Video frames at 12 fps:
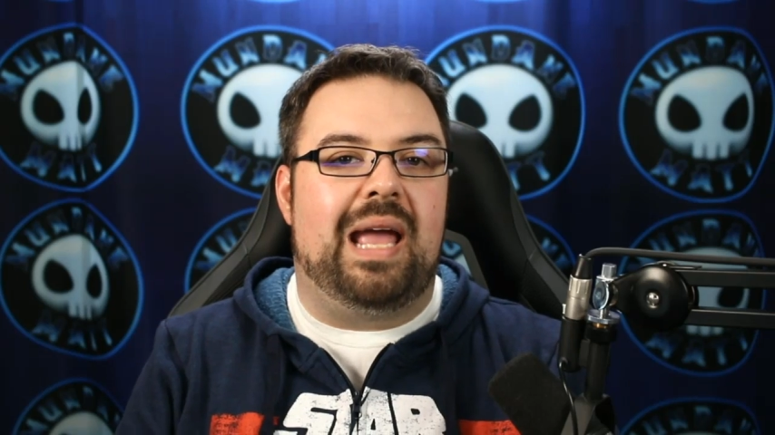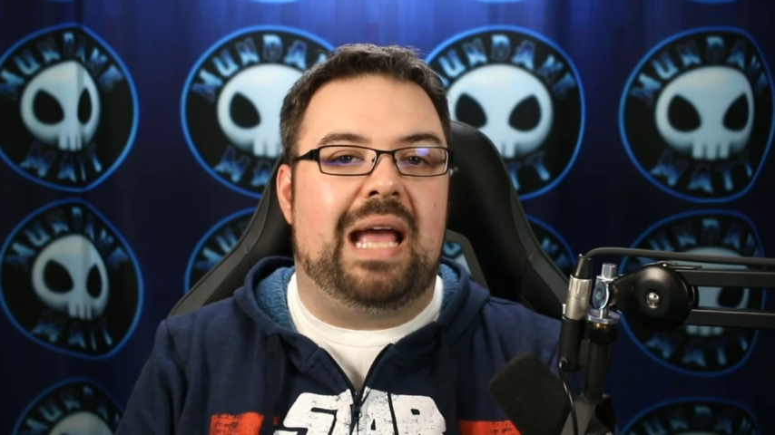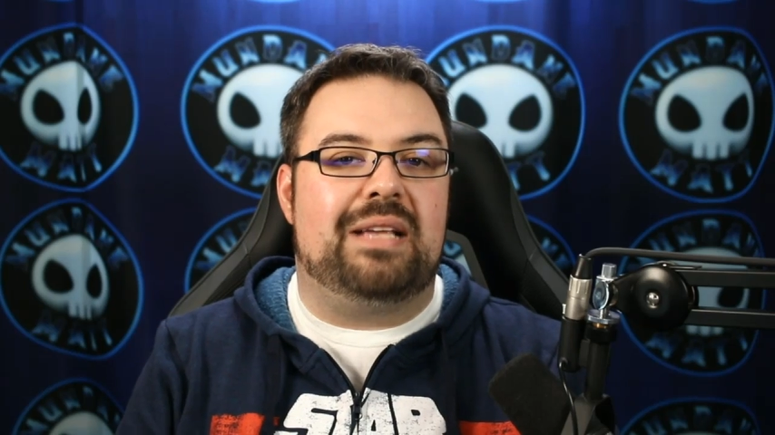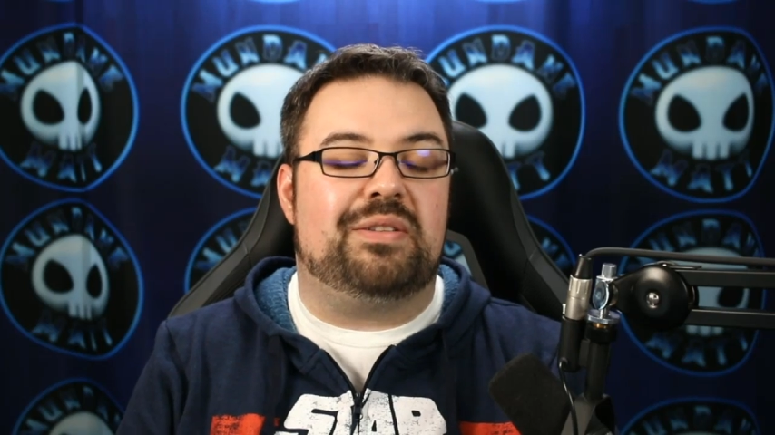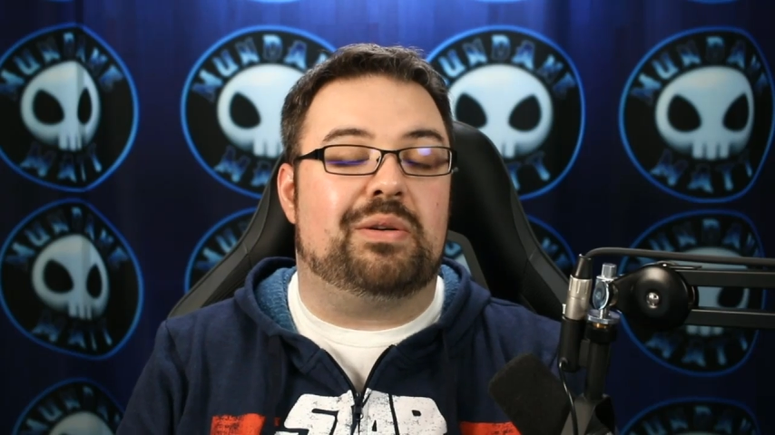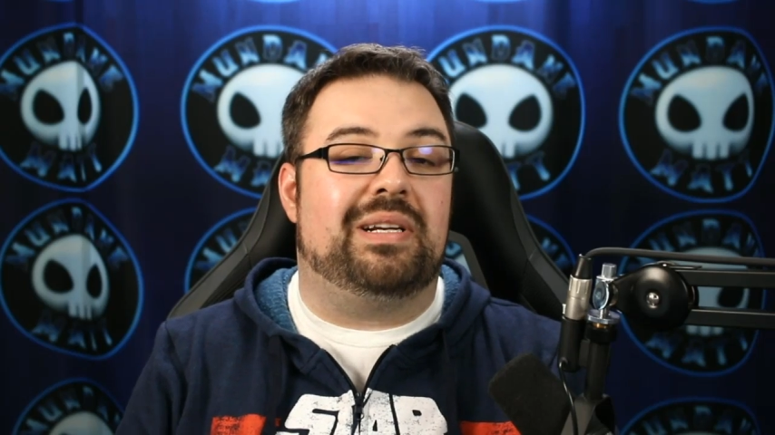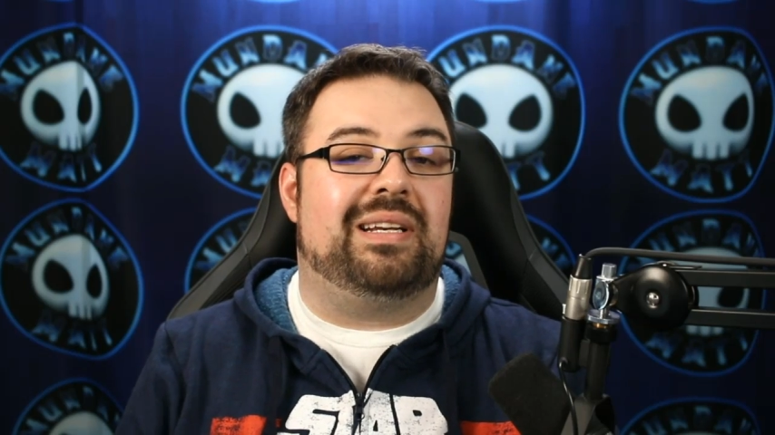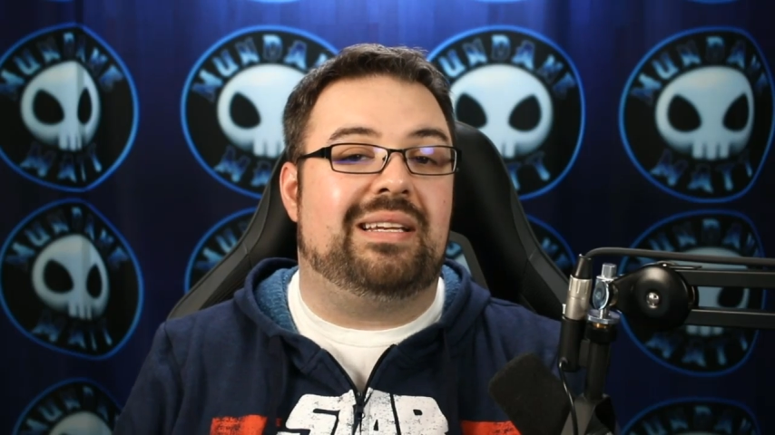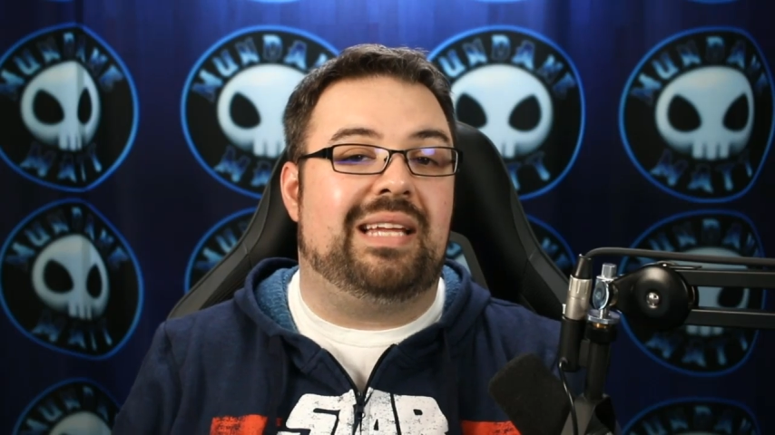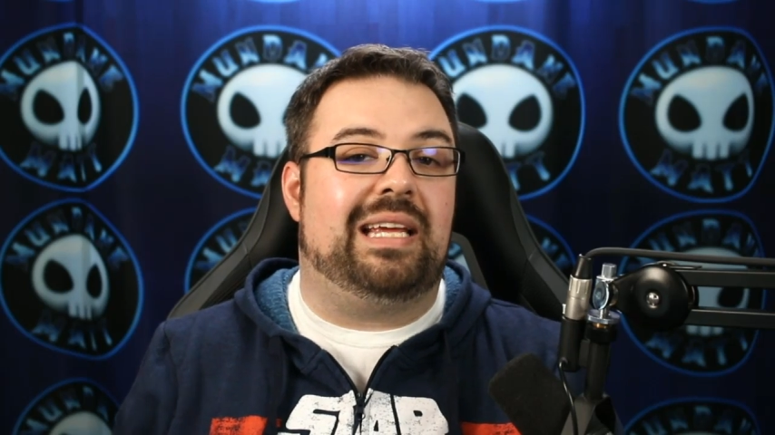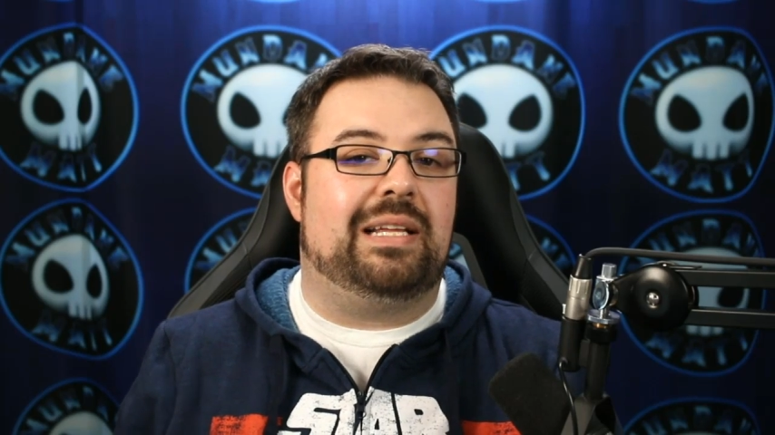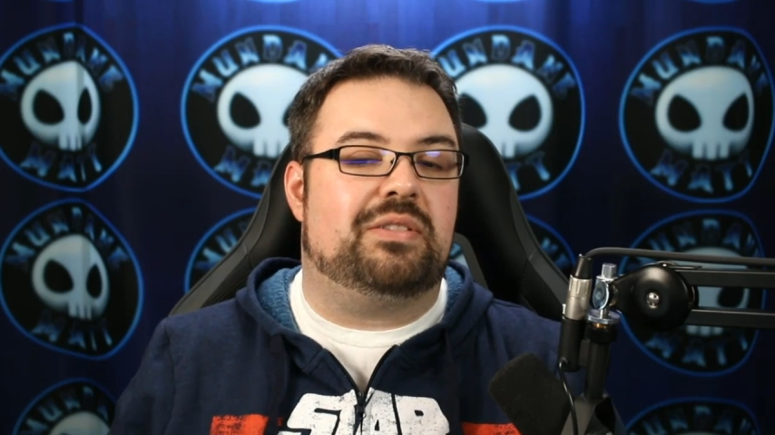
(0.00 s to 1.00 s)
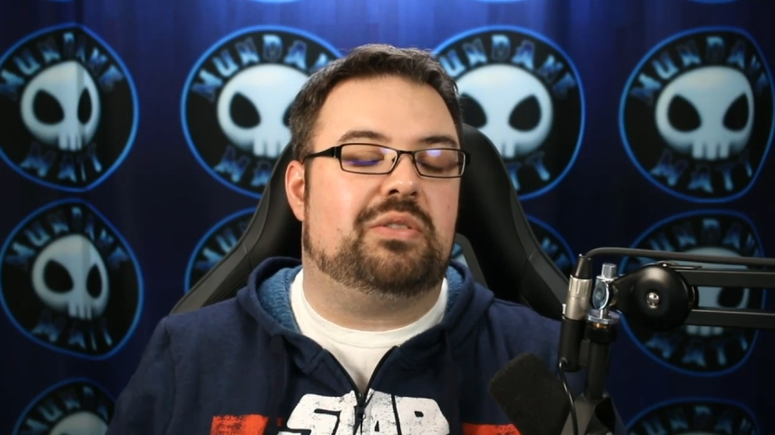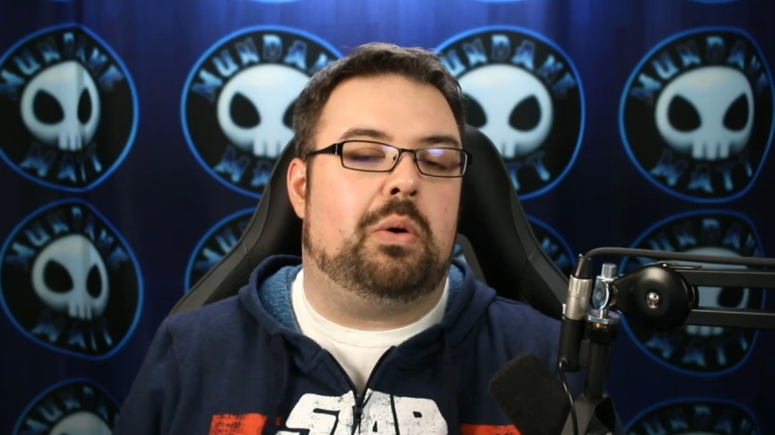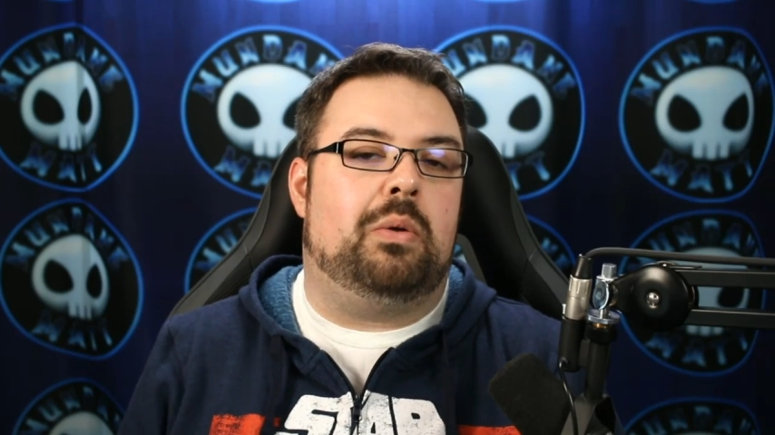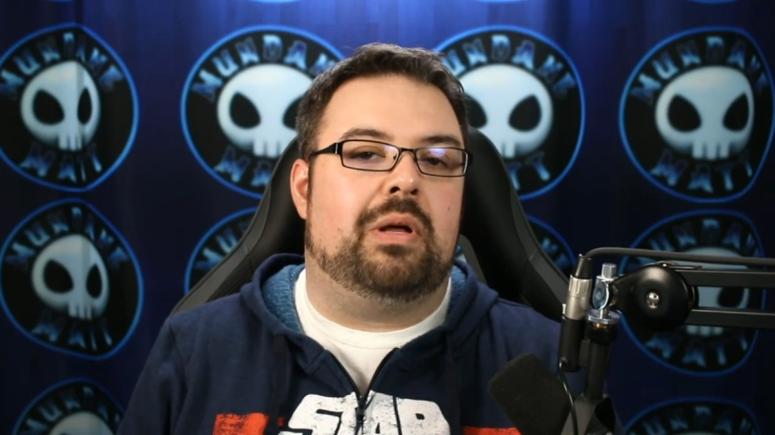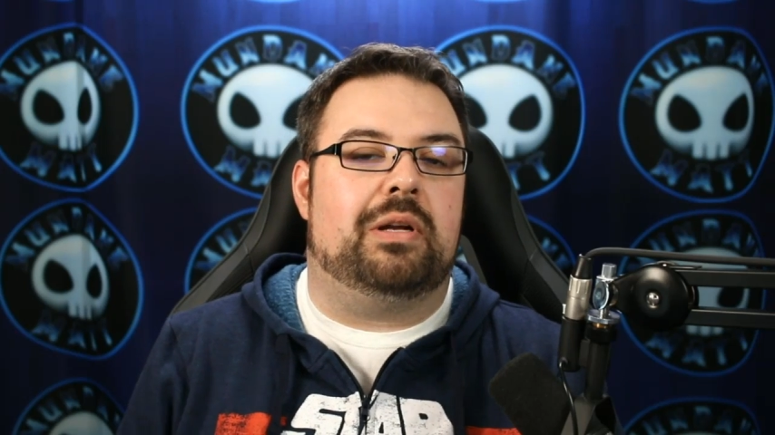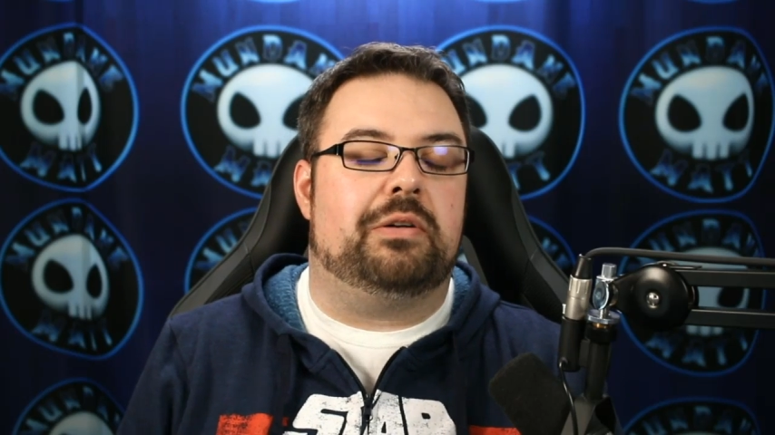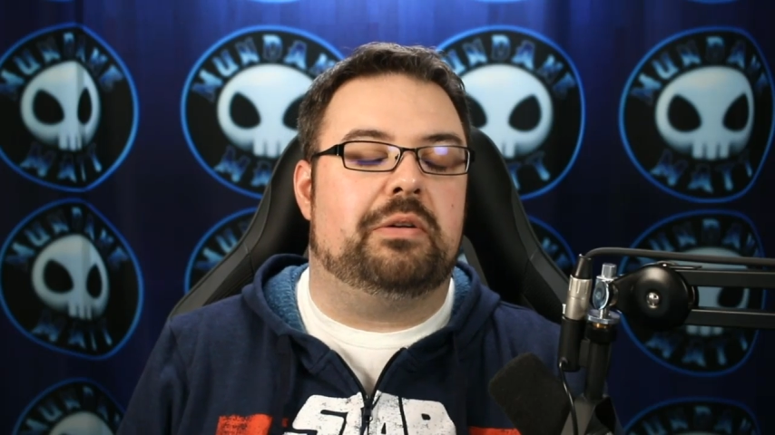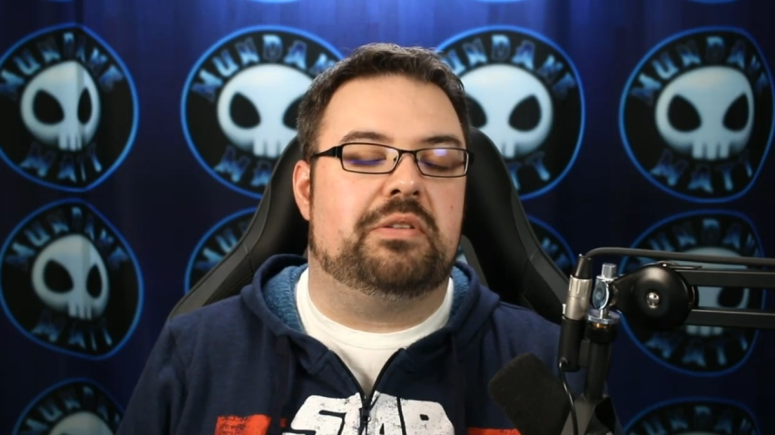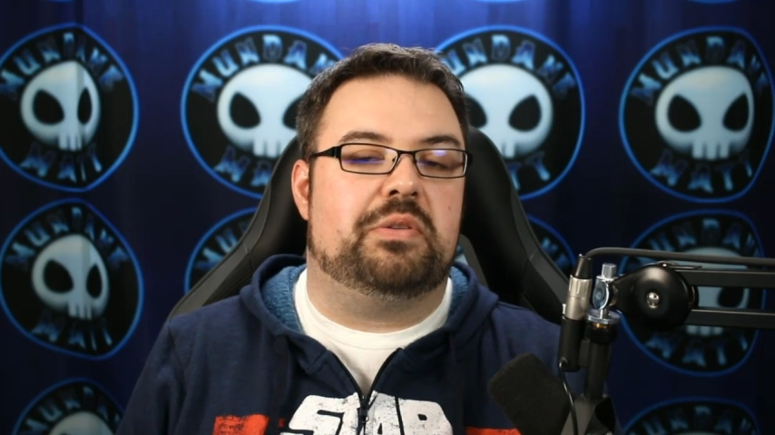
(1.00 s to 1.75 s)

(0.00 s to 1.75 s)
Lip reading: has started to take its toll on her.